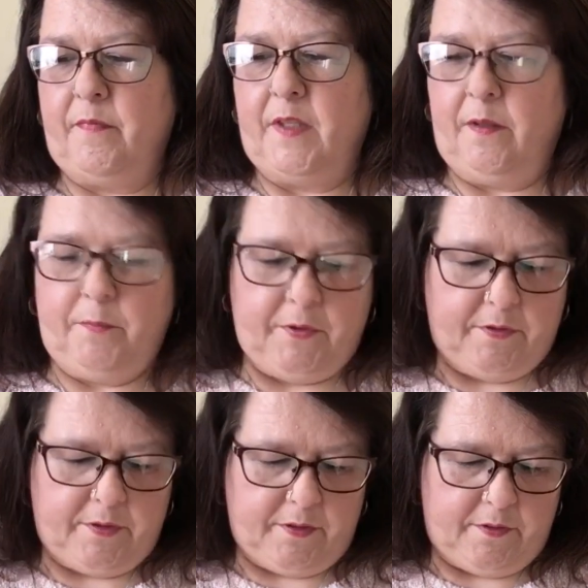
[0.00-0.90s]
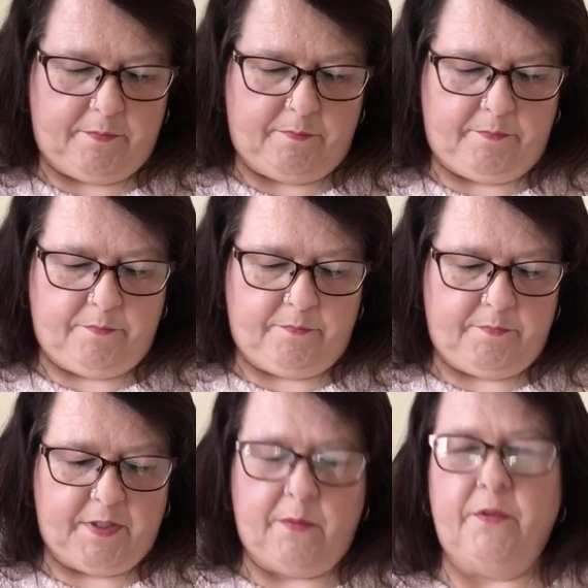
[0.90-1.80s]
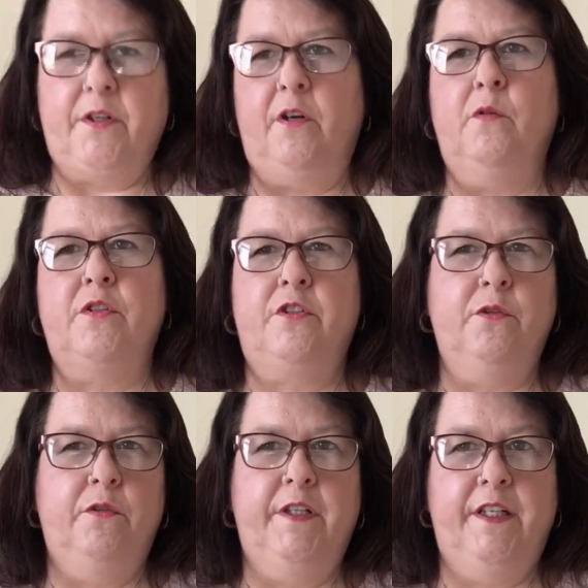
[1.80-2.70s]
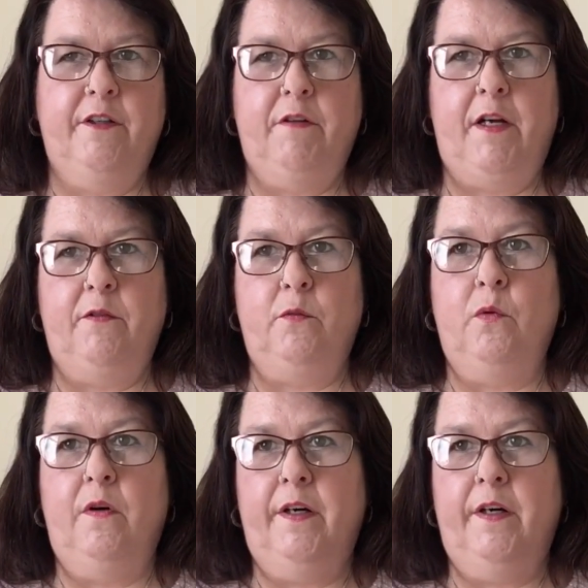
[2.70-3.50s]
But there was a whole story around why